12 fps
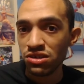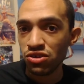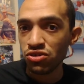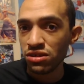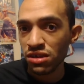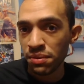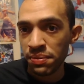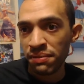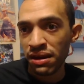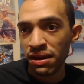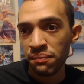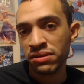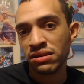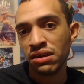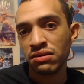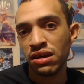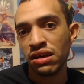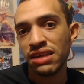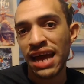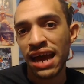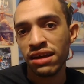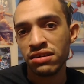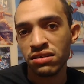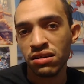juice it up a bit, but sometimes
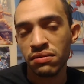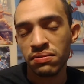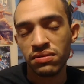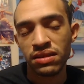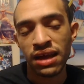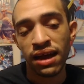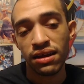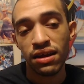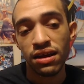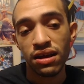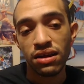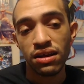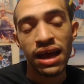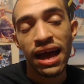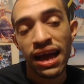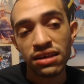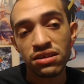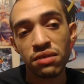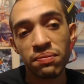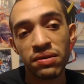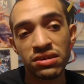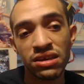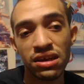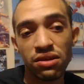add stuff that, not add stuff,
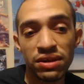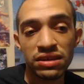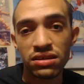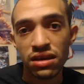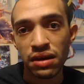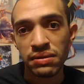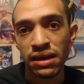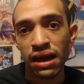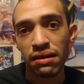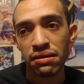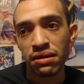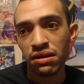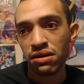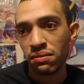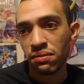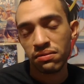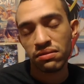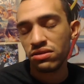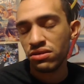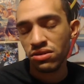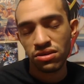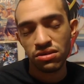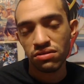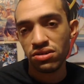but take away stuff that, you know,
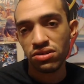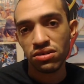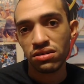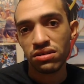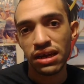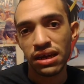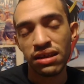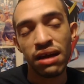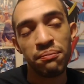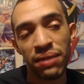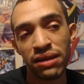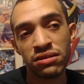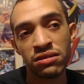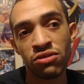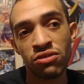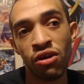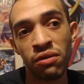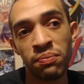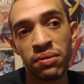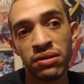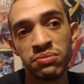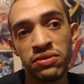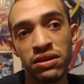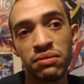should have, like, not pissed us off,
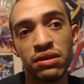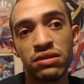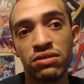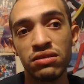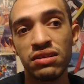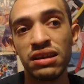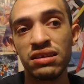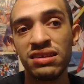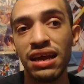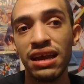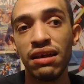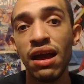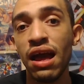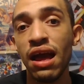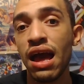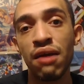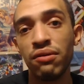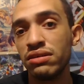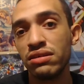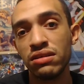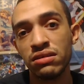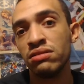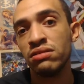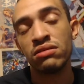but pretty much should have, like, say, I wish
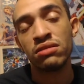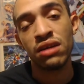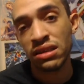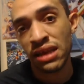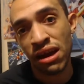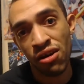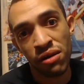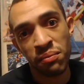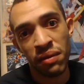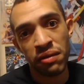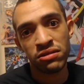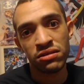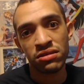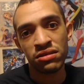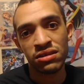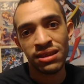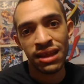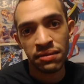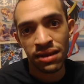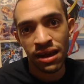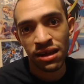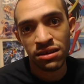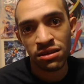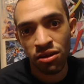they should have cut that off, maybe should have just left
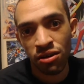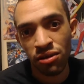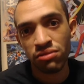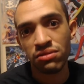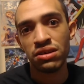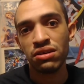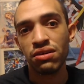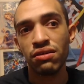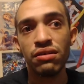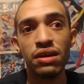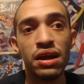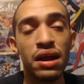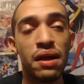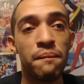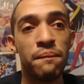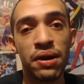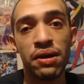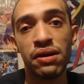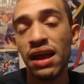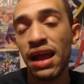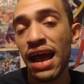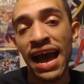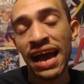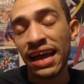that as alone, you know. But
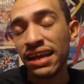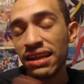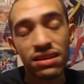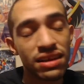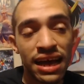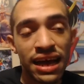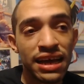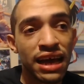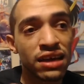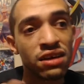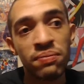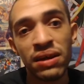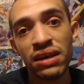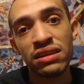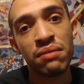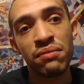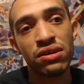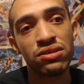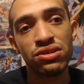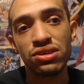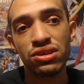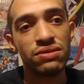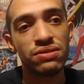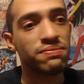I can't complain that much.